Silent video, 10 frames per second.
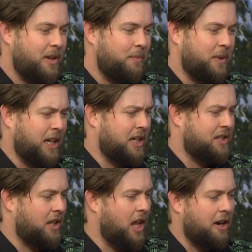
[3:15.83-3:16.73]
because
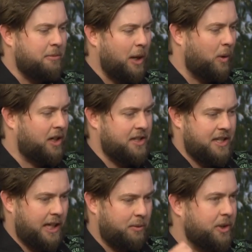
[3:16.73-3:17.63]
a lot of my work is
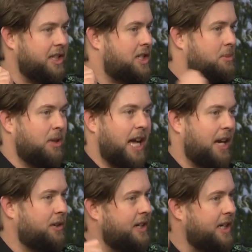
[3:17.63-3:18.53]
like really
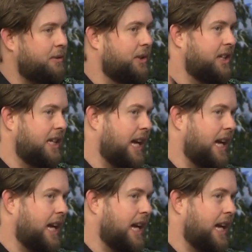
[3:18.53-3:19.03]
splattery and really